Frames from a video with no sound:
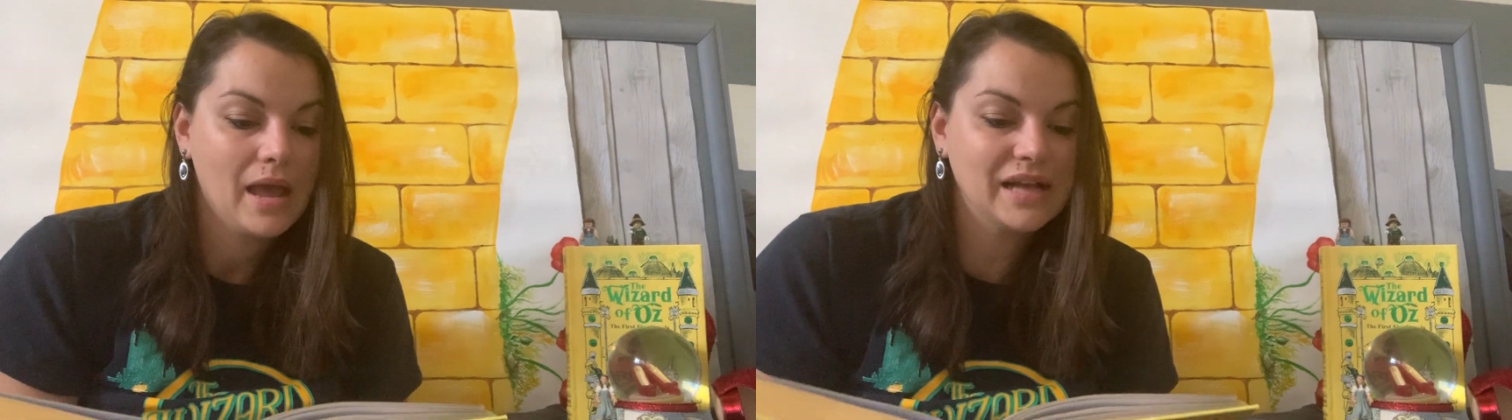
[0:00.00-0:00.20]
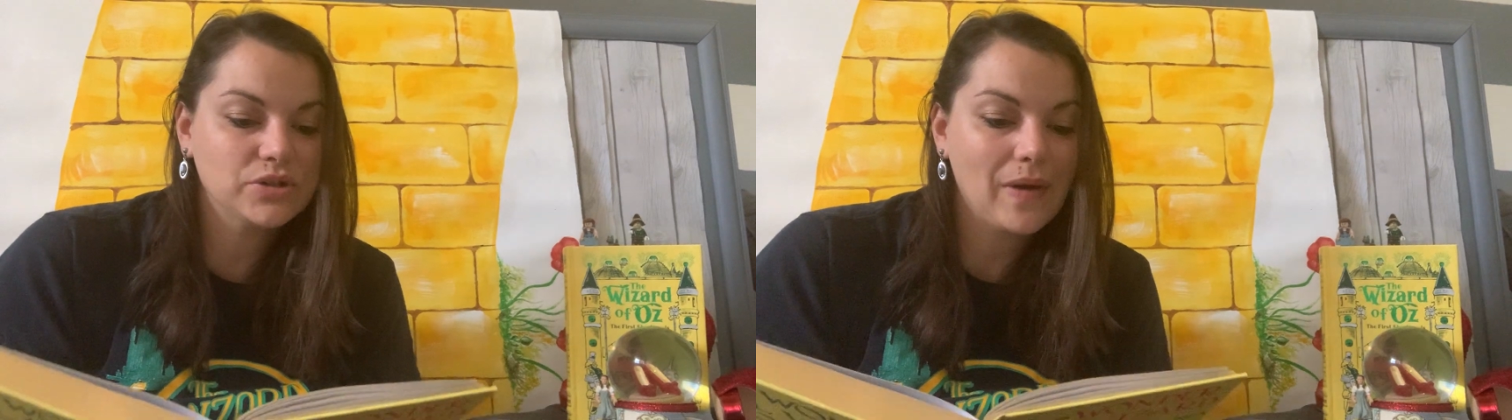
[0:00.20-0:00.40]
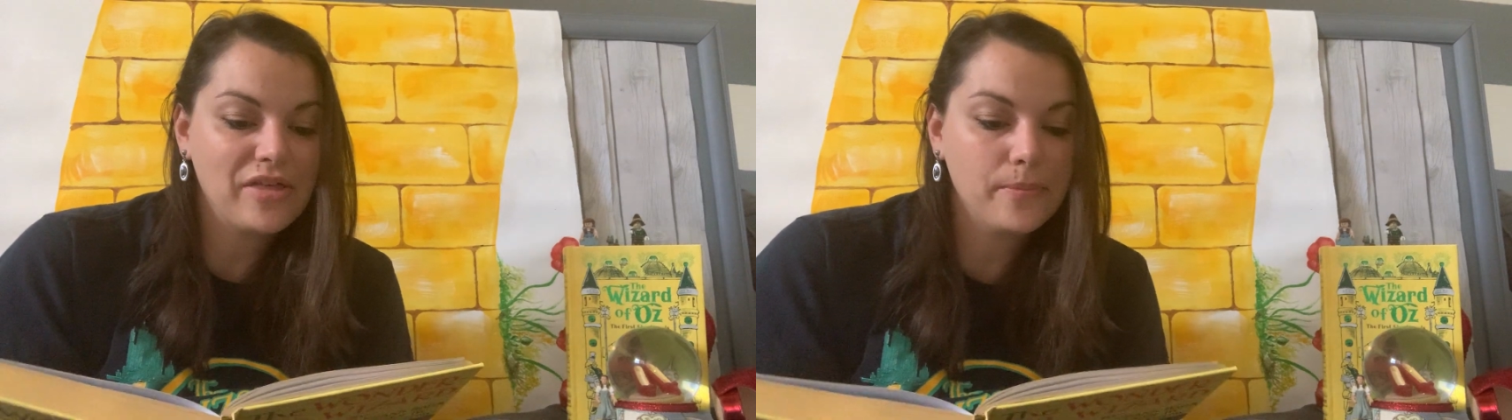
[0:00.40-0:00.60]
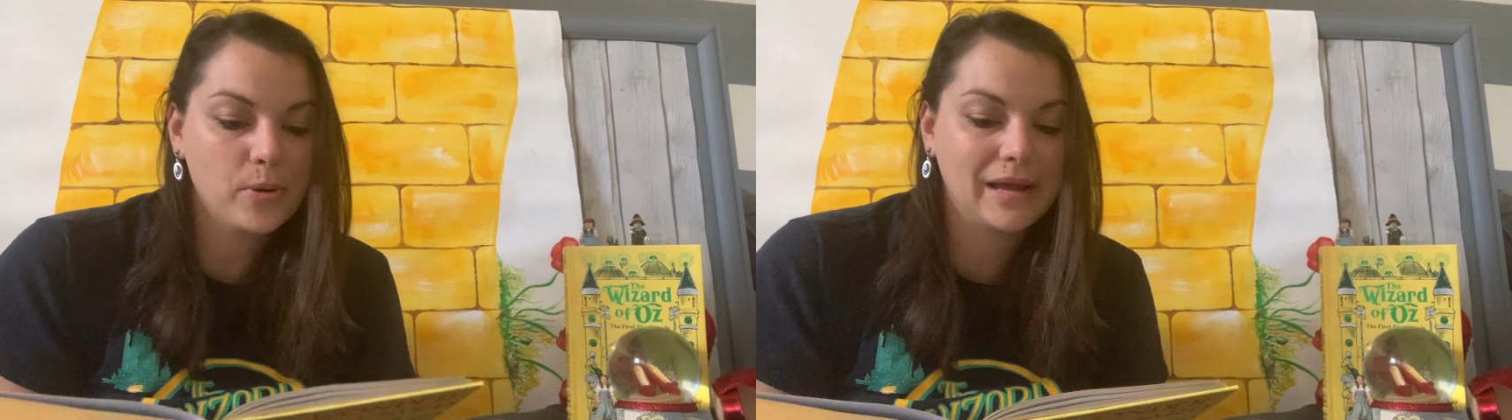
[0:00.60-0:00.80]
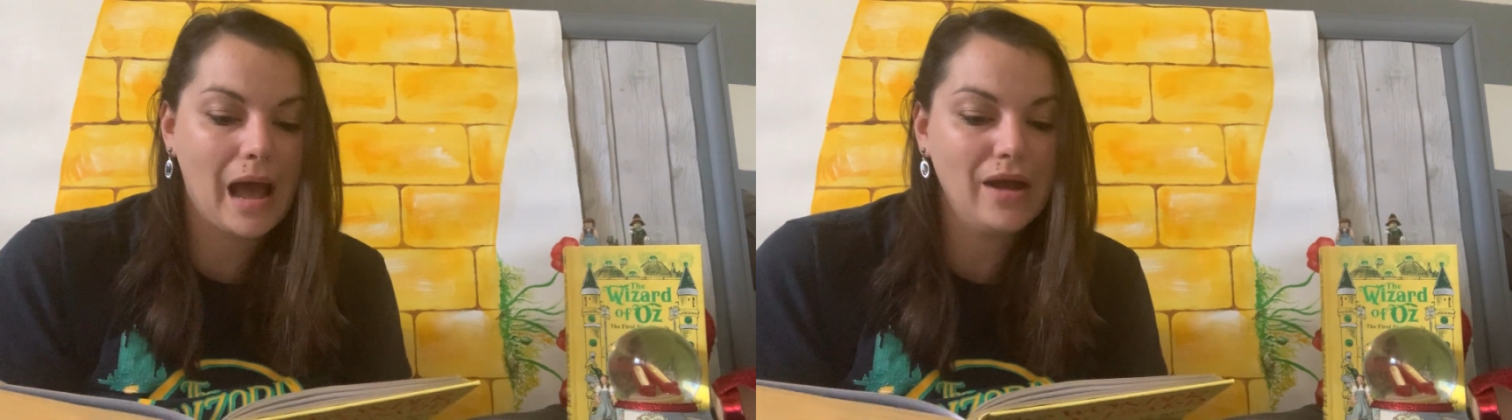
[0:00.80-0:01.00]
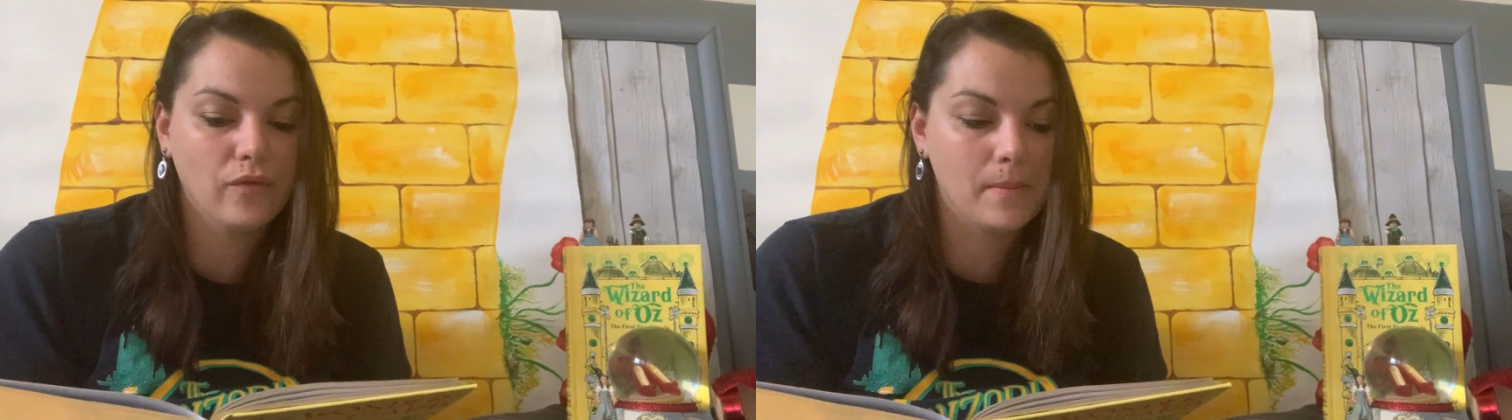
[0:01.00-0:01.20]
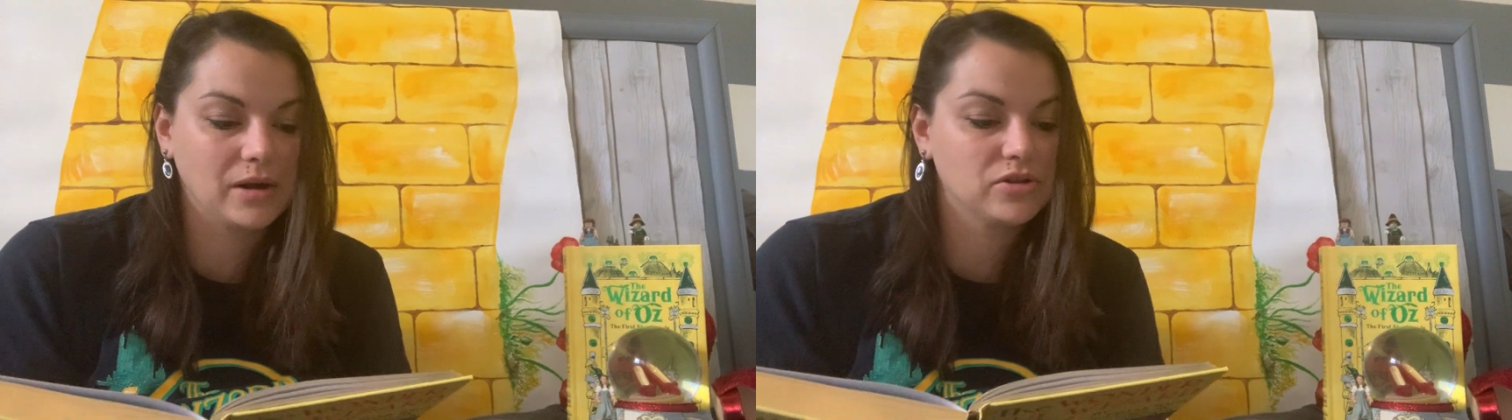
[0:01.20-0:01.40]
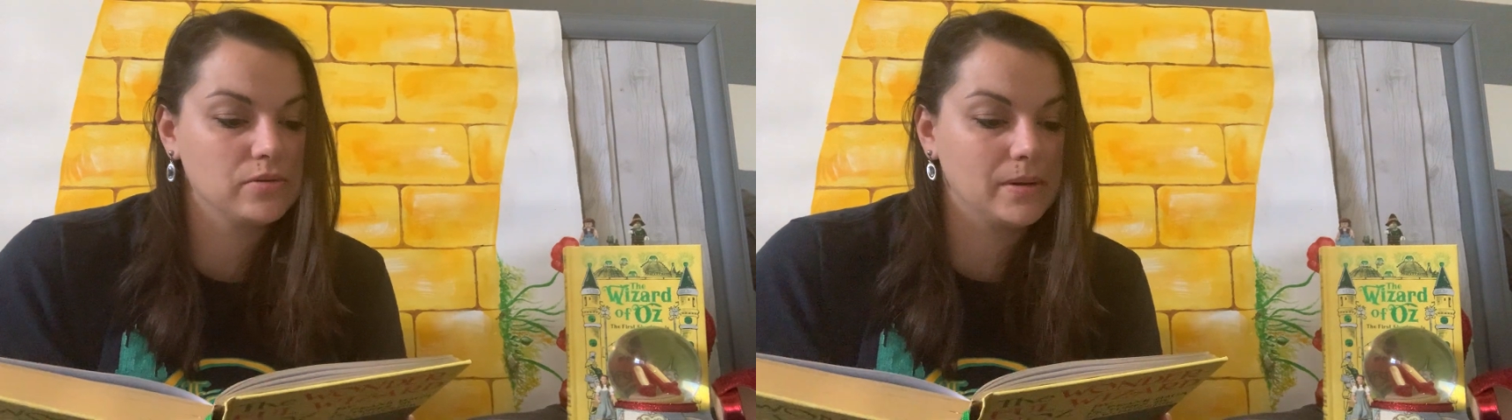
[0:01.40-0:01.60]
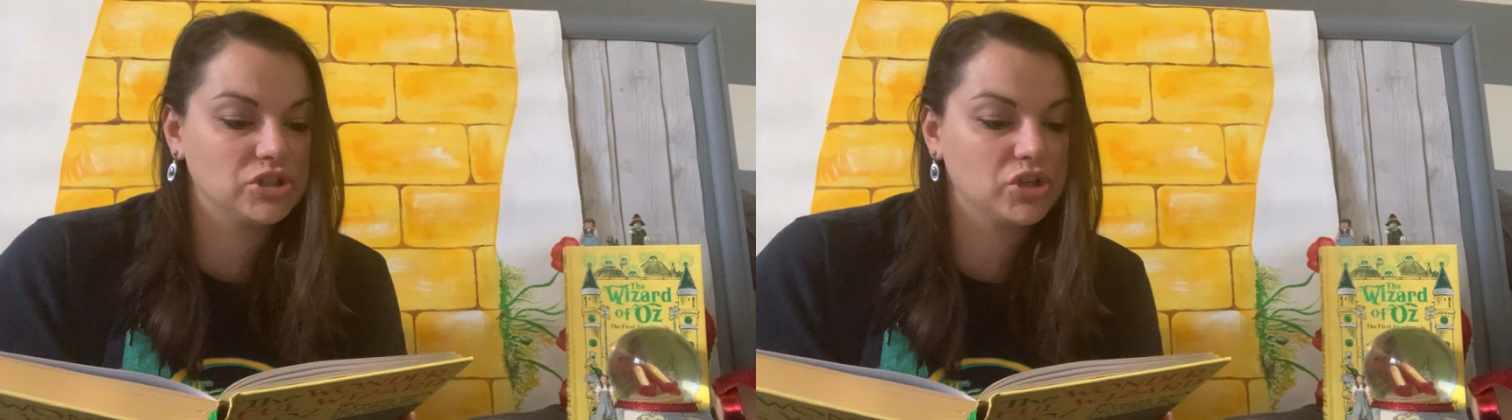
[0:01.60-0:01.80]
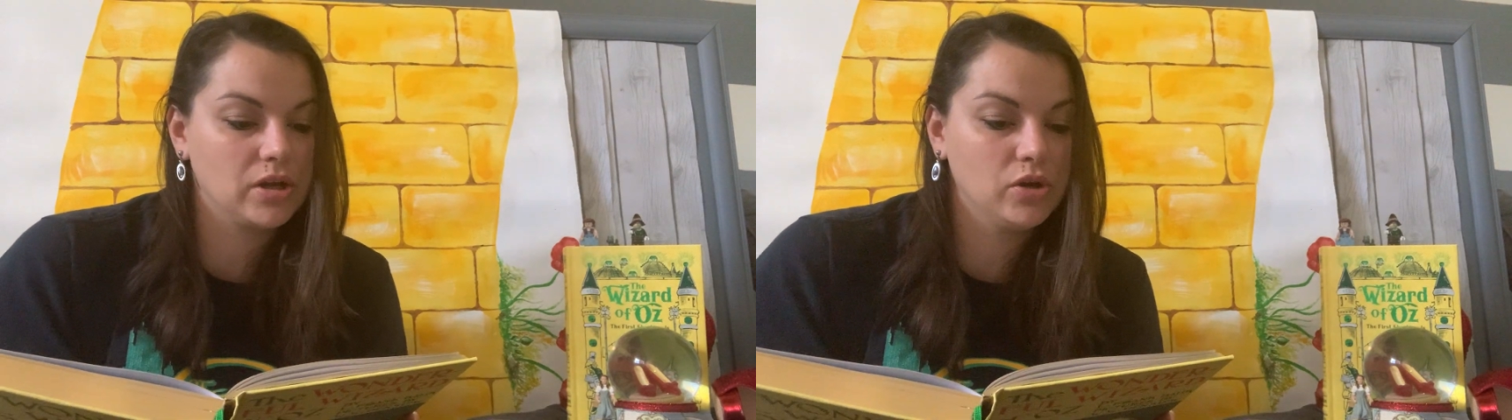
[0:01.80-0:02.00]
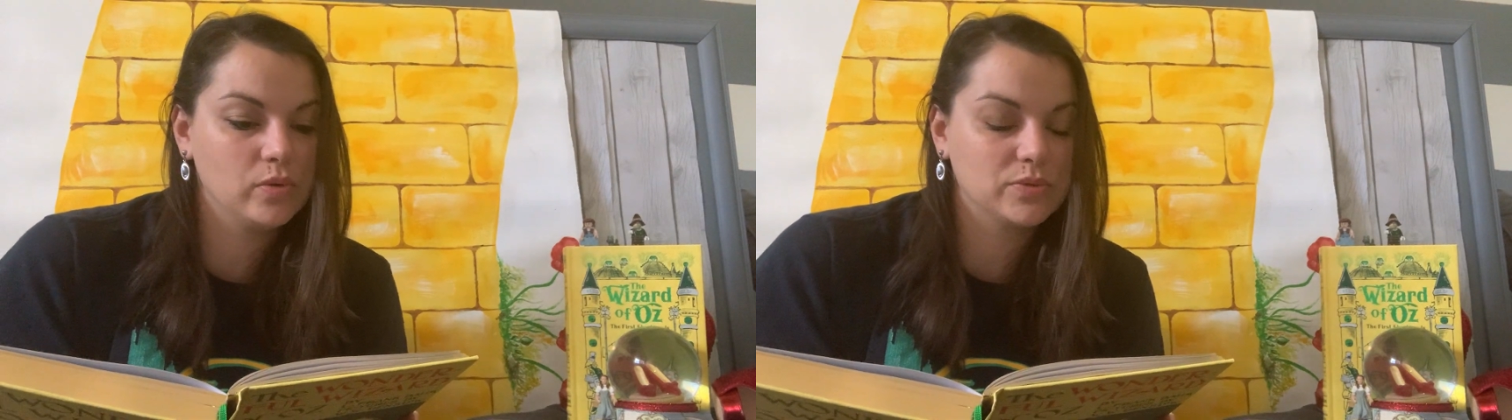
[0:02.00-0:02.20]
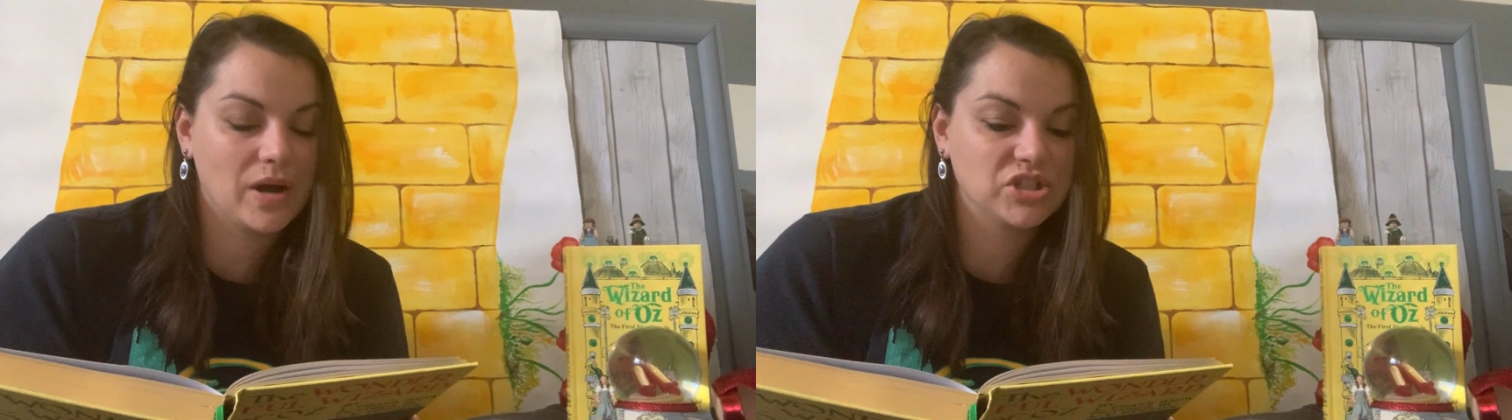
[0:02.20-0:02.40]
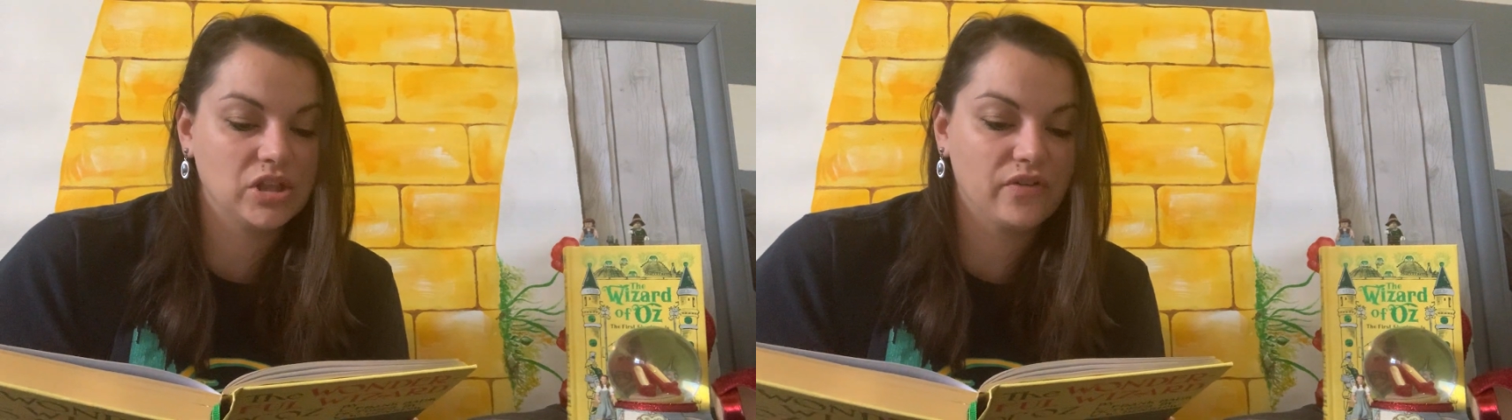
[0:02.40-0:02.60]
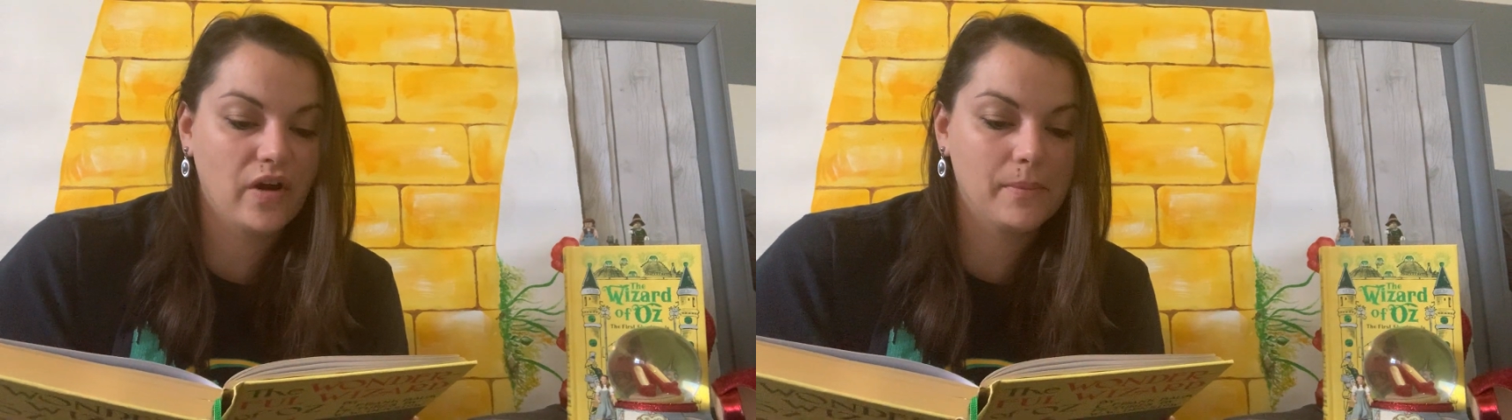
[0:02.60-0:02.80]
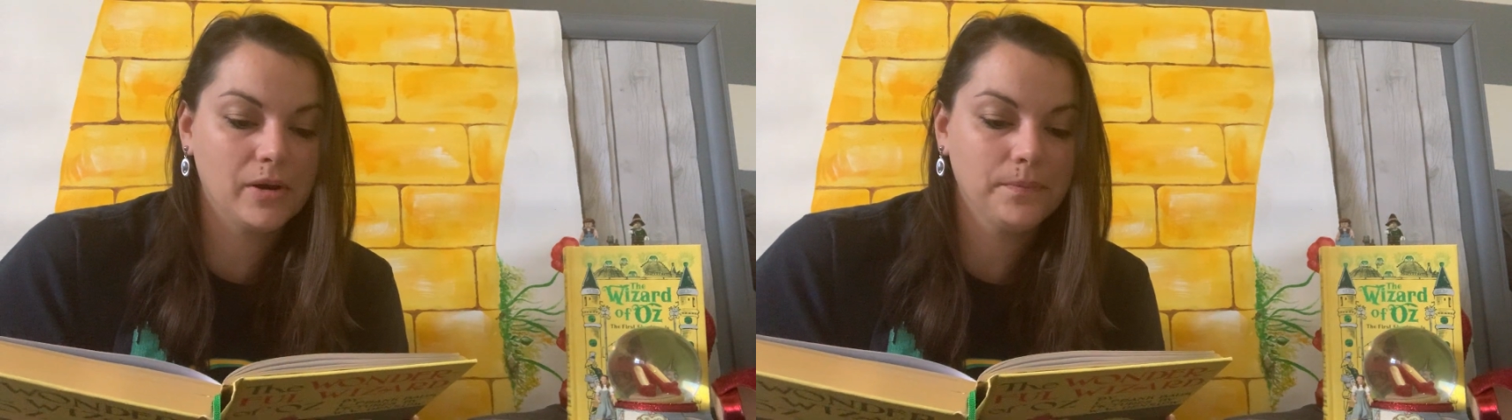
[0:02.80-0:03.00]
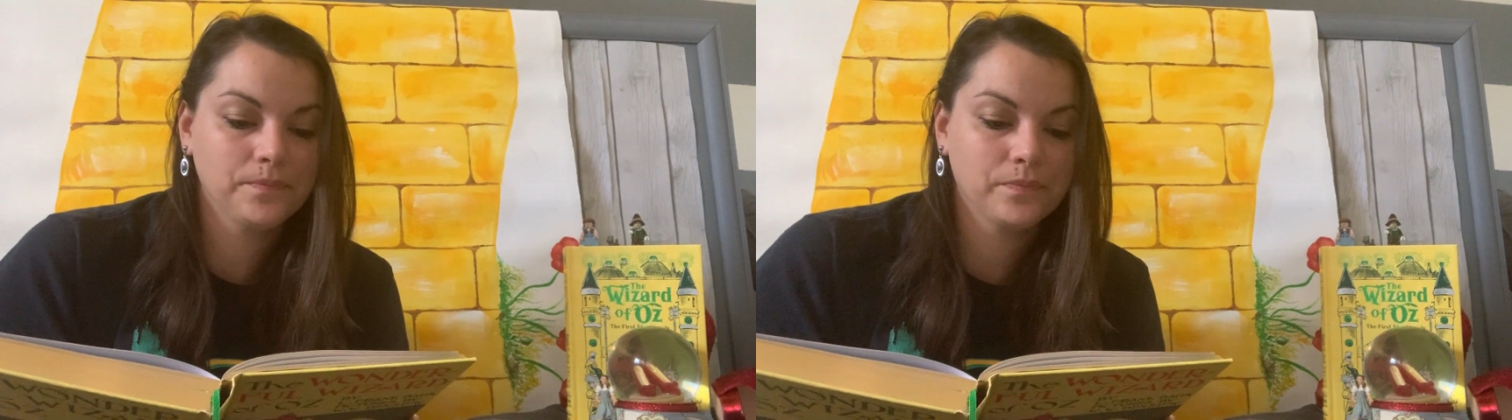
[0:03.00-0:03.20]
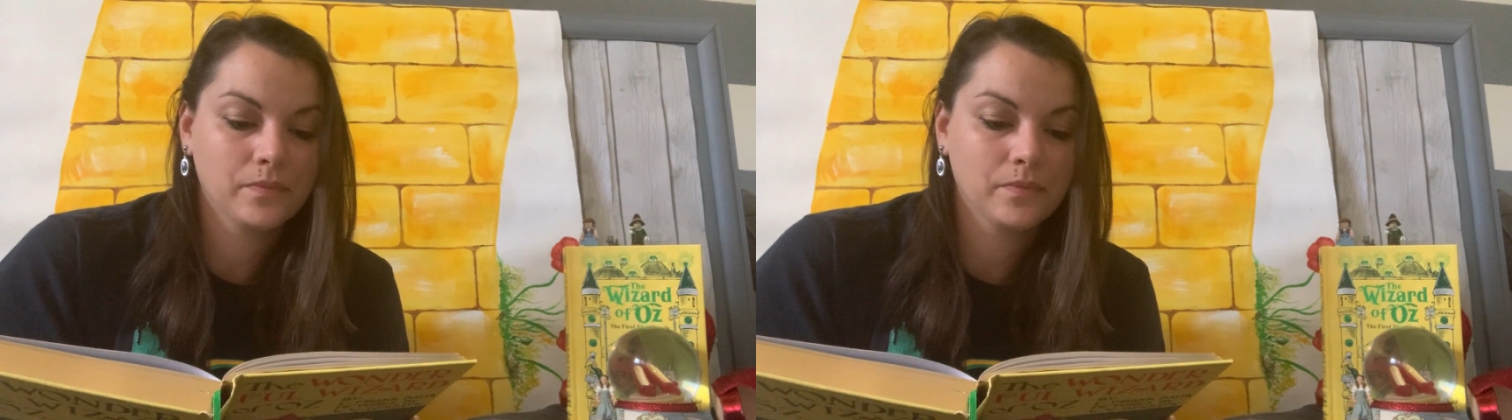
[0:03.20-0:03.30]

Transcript: "It's a rather pretty eye," remarked the munchkin who was watching the farmer.